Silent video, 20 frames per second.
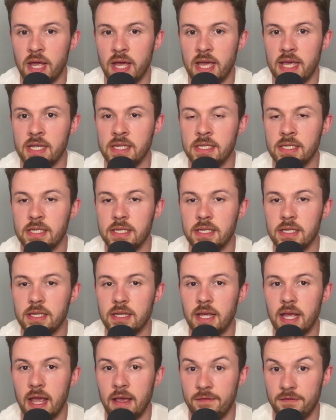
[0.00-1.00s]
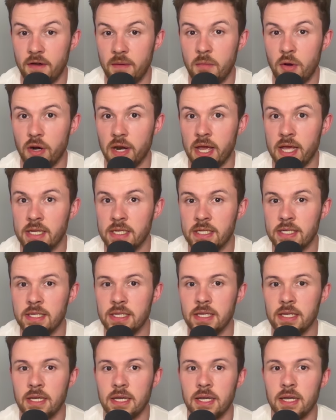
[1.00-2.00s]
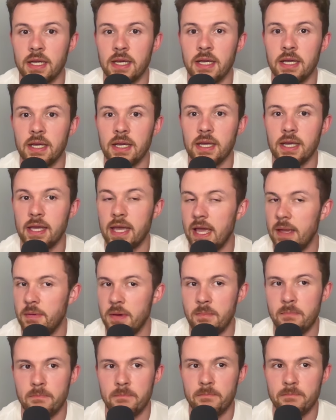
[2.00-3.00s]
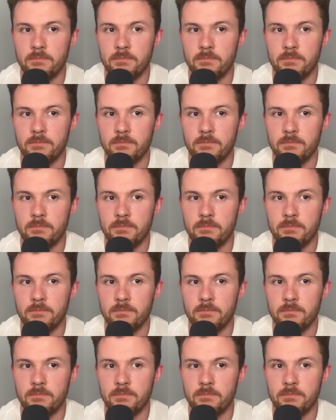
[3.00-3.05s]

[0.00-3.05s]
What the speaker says: is, if I'm honest, keep him.